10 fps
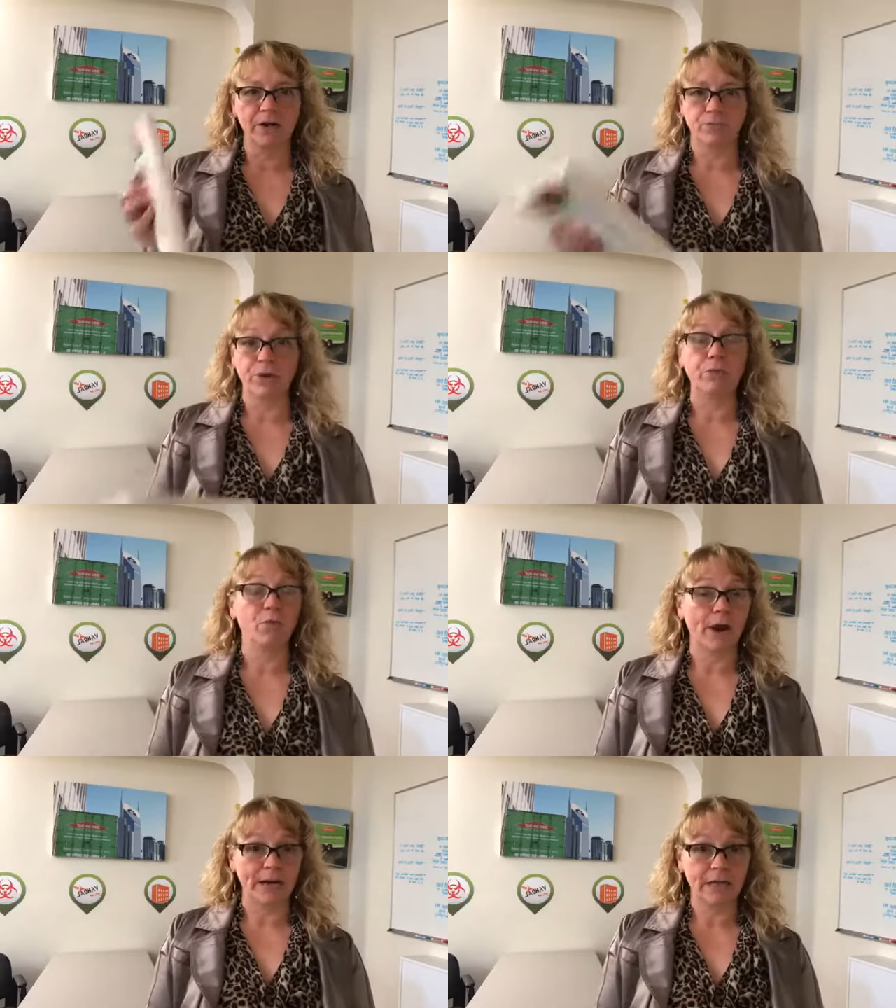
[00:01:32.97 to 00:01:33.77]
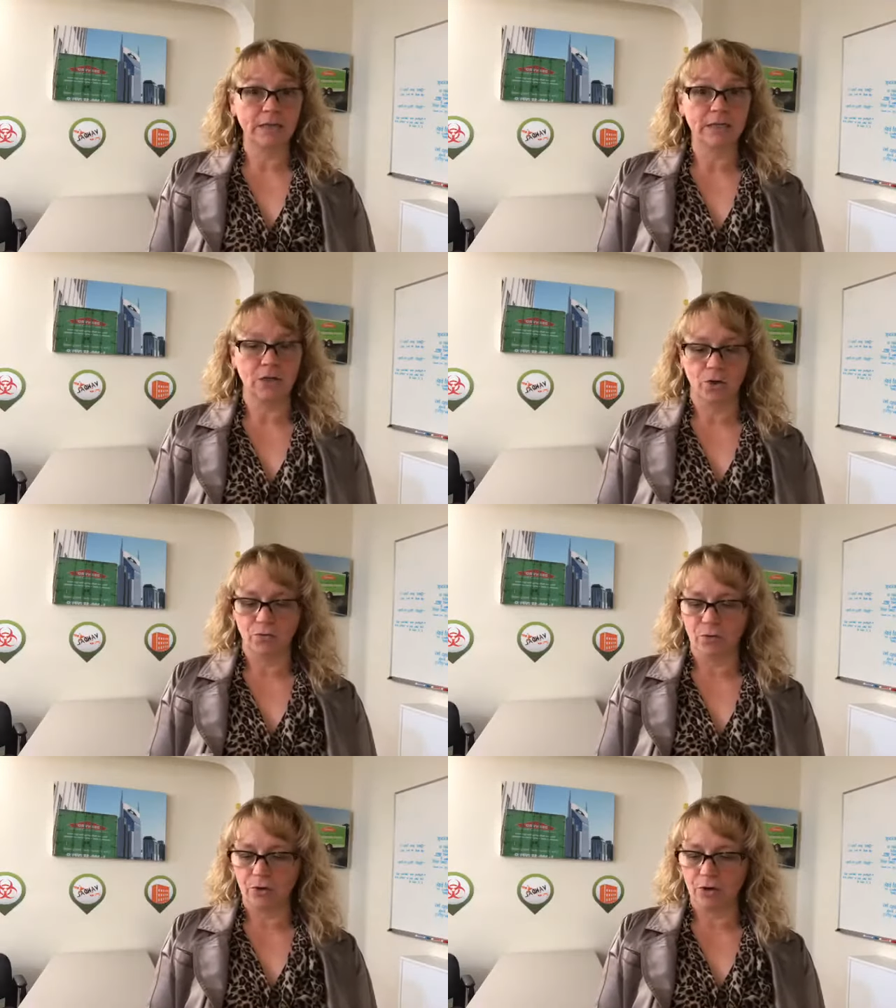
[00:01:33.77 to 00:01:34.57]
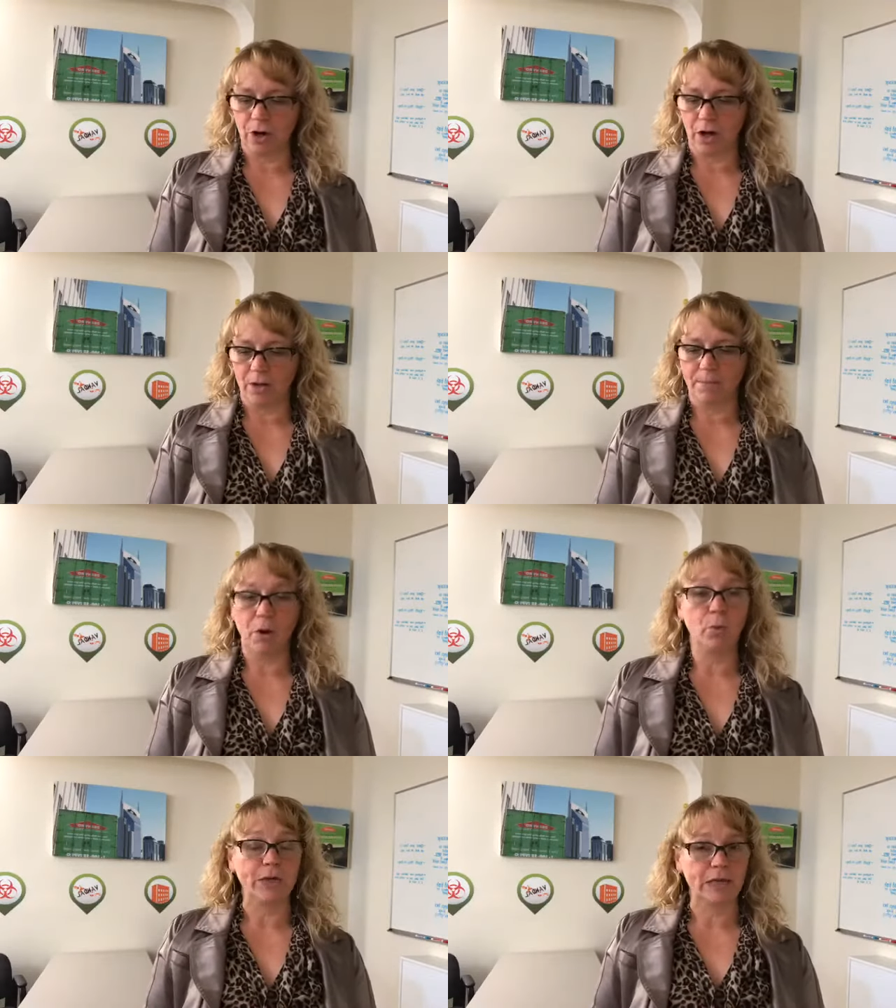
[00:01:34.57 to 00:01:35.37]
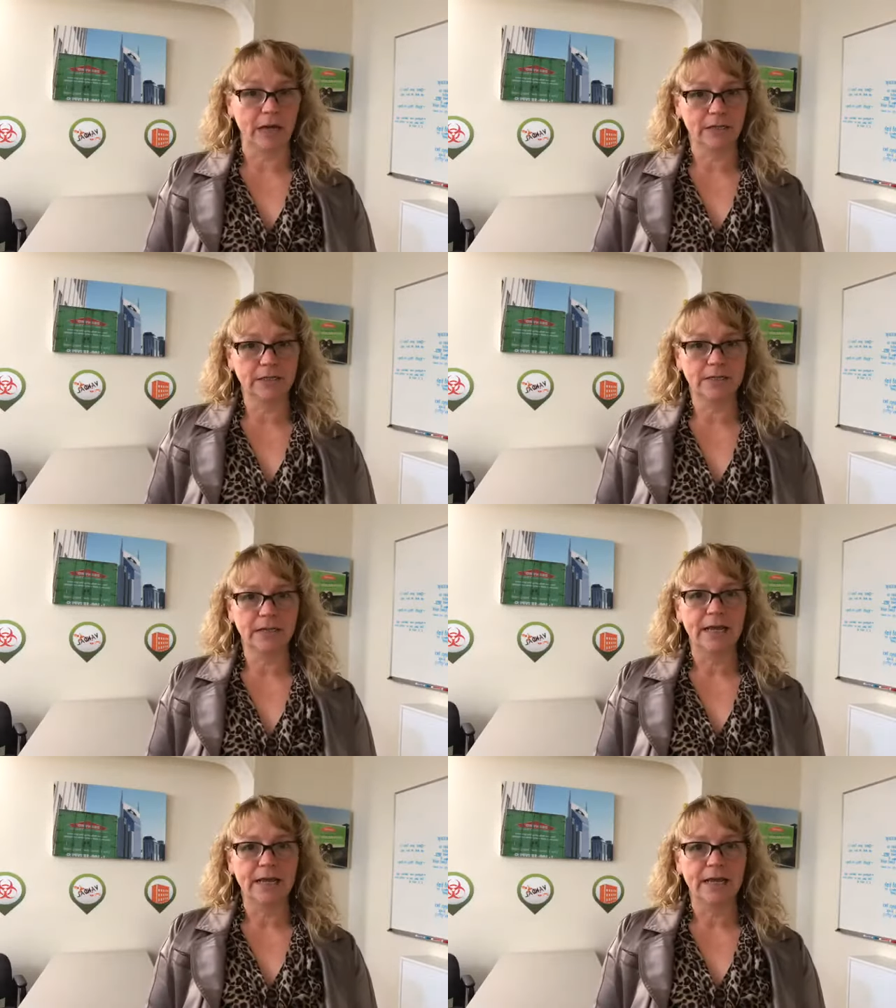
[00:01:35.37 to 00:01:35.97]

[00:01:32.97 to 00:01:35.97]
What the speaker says: reread it over a weekend,